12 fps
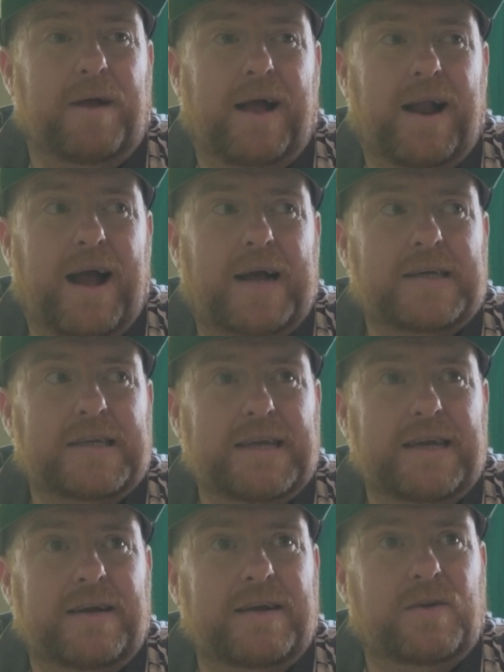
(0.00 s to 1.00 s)
And
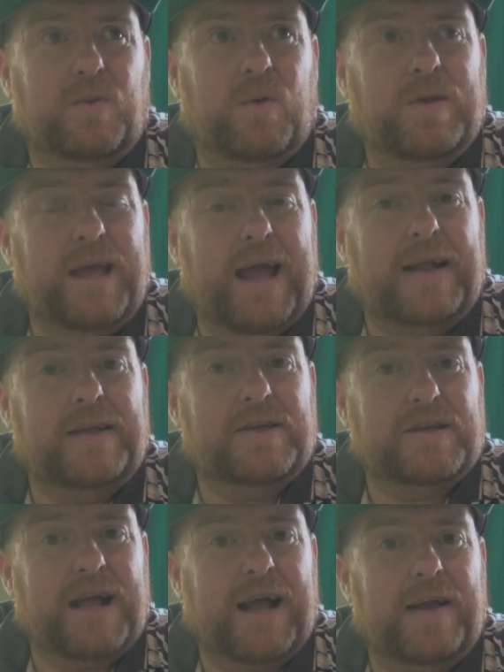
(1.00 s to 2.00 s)
Argentina, toward the end,
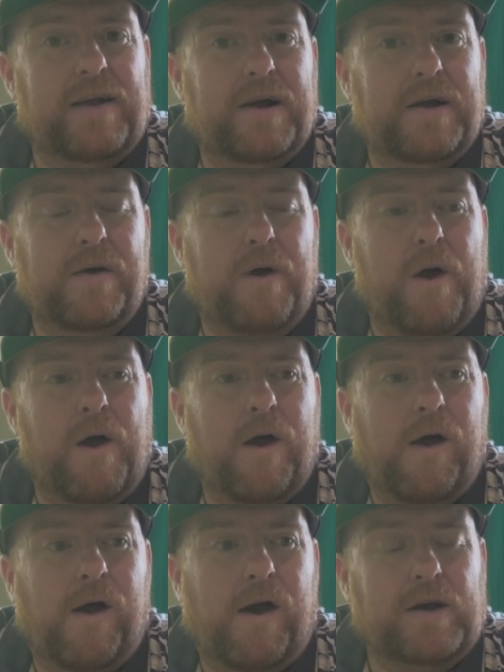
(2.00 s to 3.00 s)
just kind of
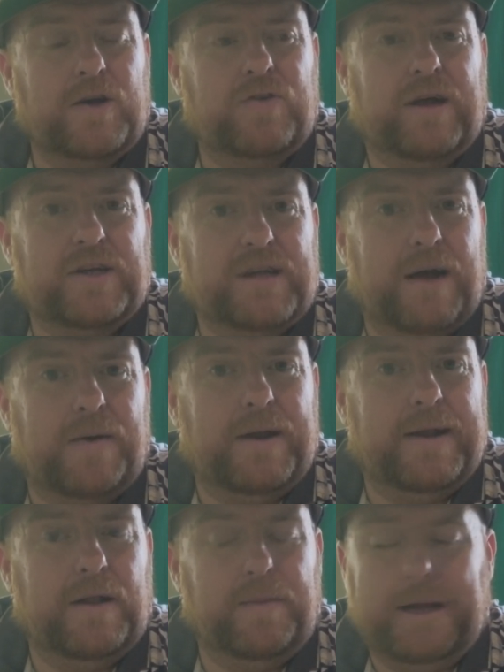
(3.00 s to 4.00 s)
stretched out a
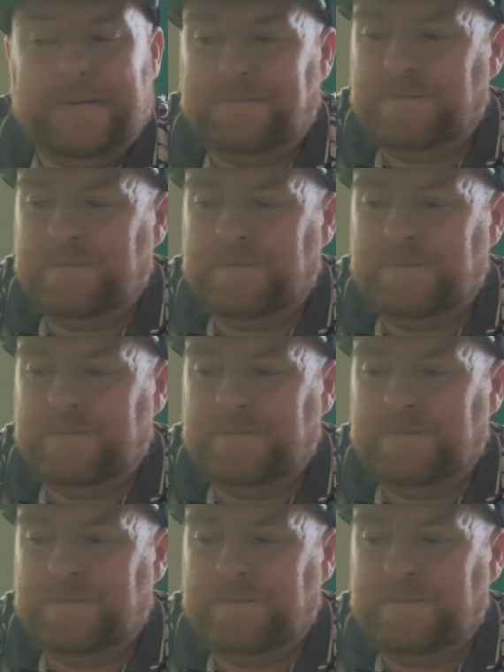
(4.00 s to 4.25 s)
little bit.